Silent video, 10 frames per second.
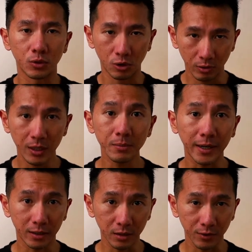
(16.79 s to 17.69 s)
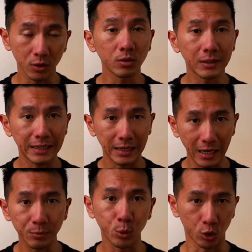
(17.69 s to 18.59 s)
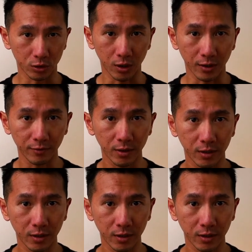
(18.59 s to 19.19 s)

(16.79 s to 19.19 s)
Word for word: during my interview at MuleSoft.